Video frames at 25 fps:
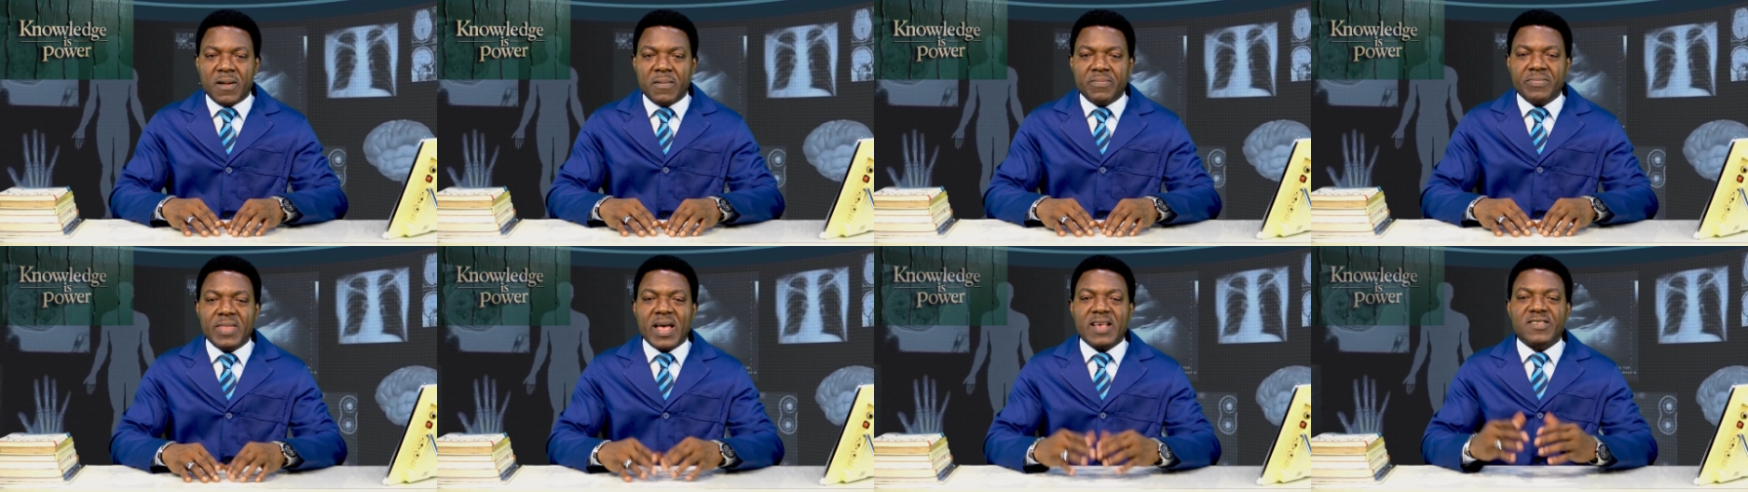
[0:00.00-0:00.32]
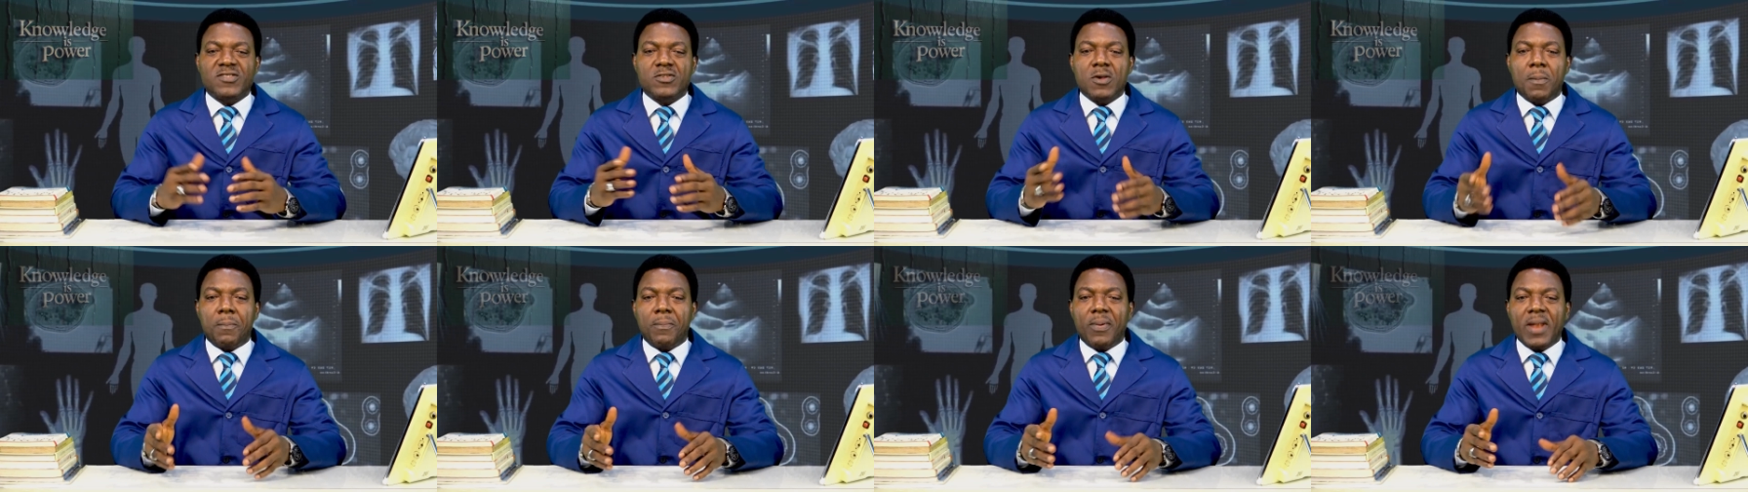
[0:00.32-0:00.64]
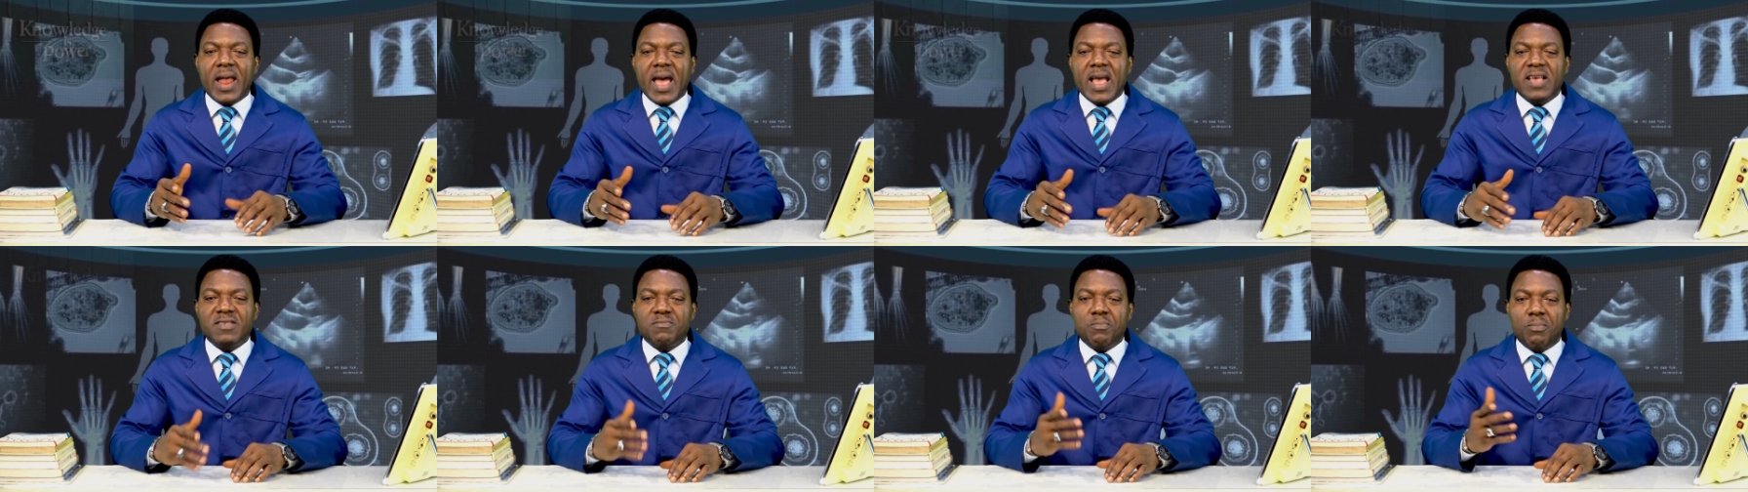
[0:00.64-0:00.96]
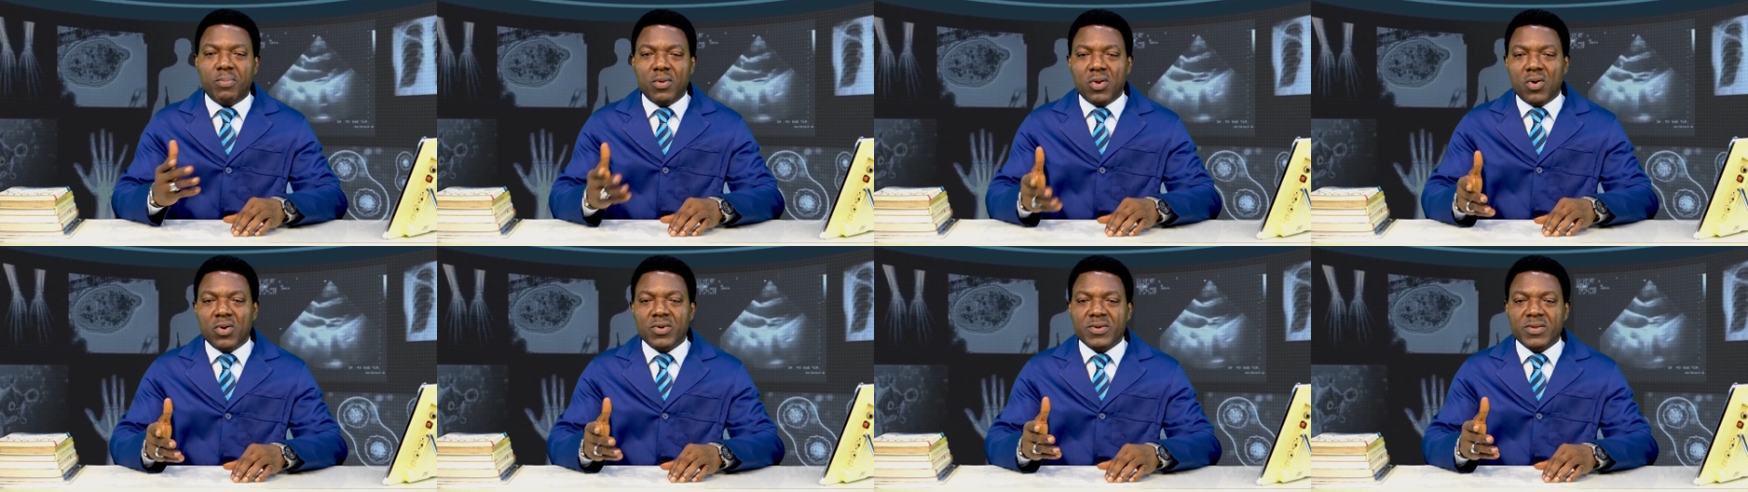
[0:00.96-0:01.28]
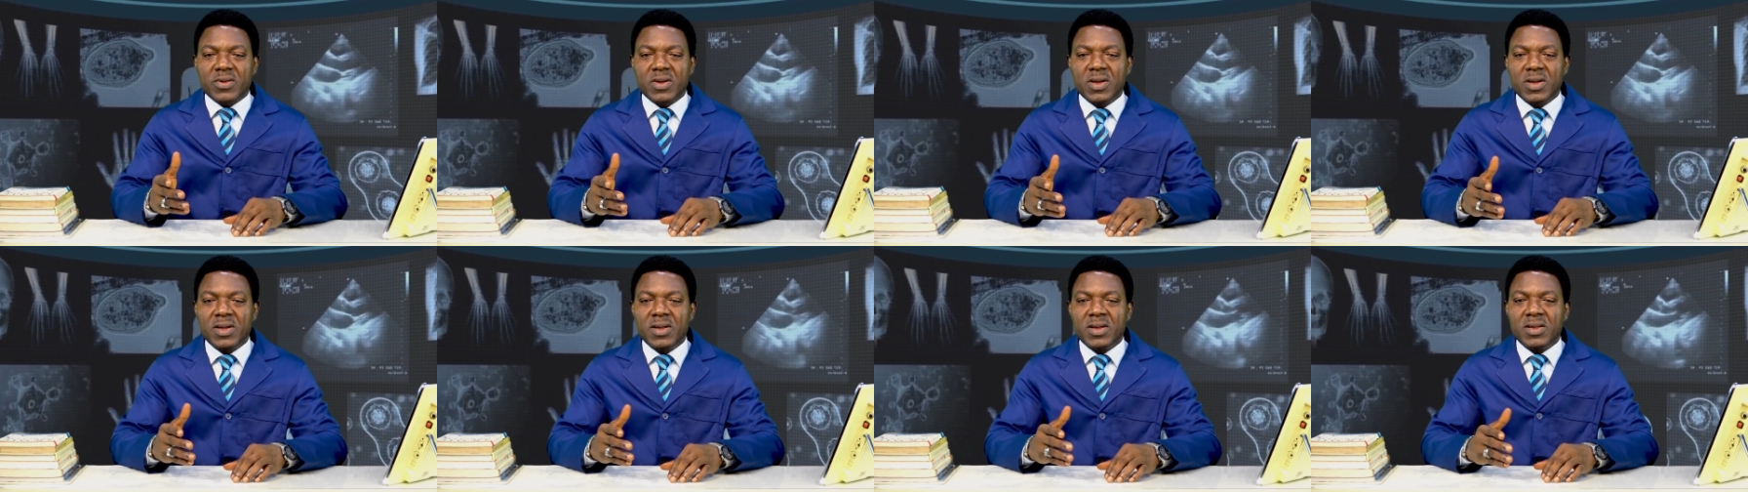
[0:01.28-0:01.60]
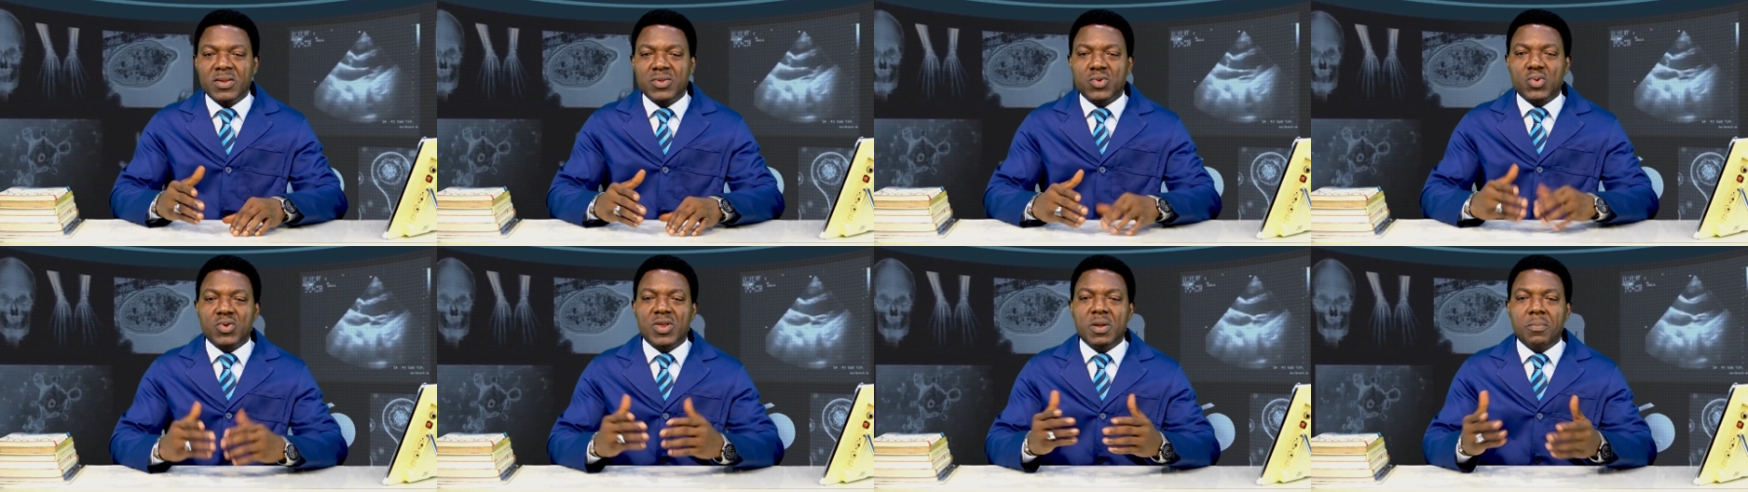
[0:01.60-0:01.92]
that supplies blood
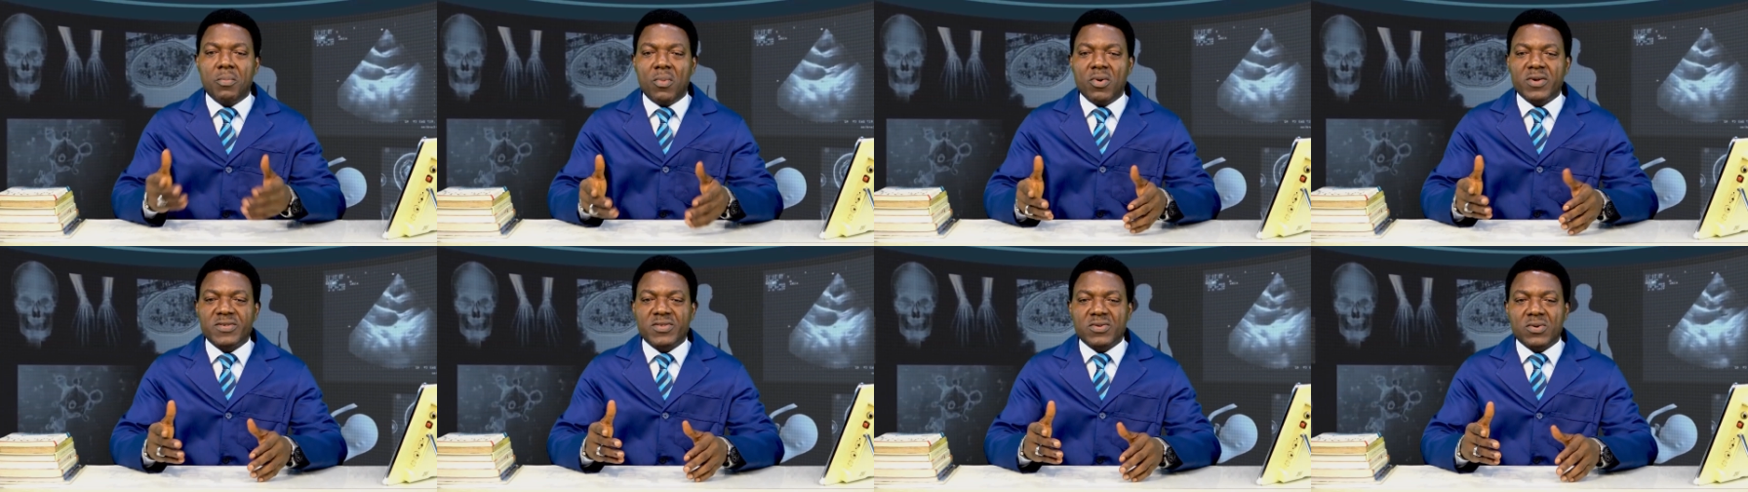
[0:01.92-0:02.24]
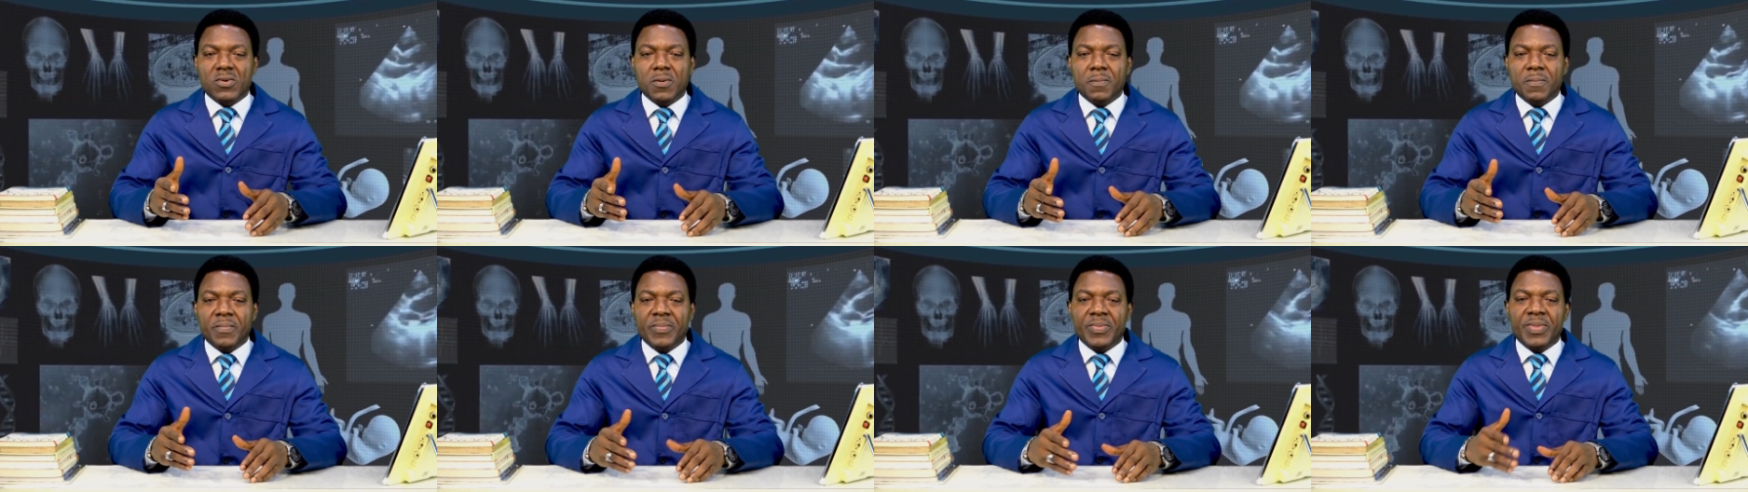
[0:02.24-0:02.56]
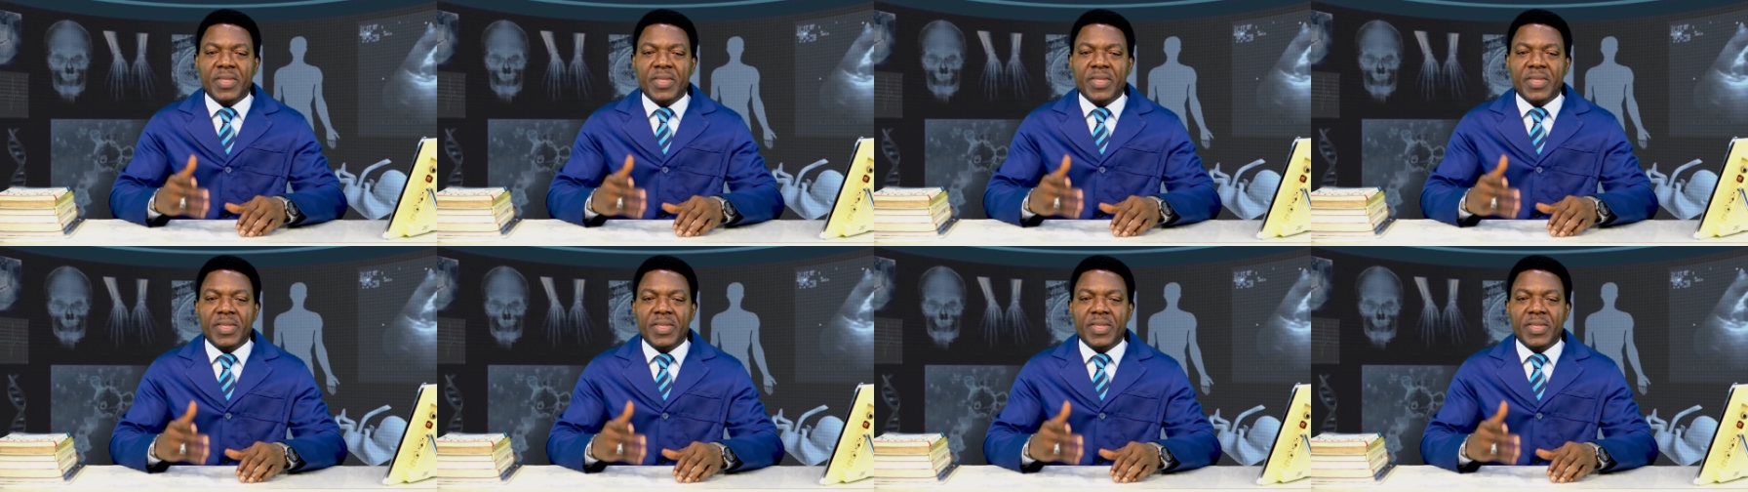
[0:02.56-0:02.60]
to the muscle